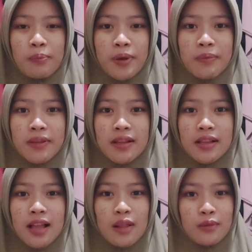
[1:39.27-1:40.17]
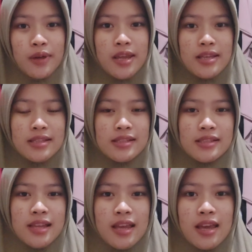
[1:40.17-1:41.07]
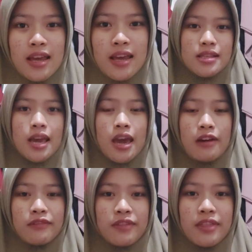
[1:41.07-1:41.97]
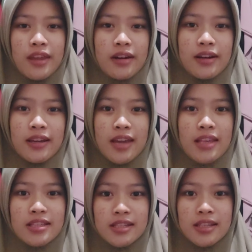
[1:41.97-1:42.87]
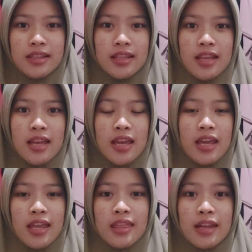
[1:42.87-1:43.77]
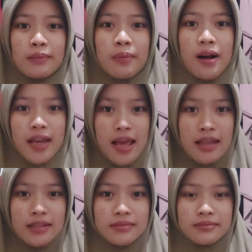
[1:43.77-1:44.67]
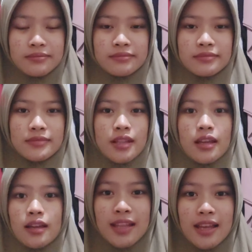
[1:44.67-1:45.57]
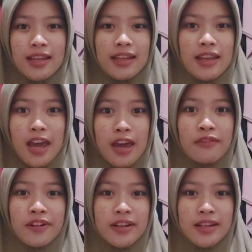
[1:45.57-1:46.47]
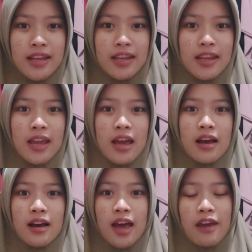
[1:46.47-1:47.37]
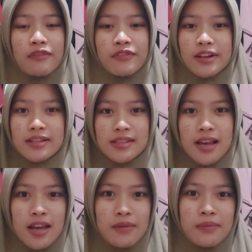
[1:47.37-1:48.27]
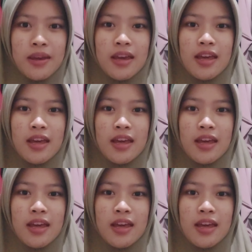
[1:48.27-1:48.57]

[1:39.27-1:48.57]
people always have their gadget in their pocket, like every day, every time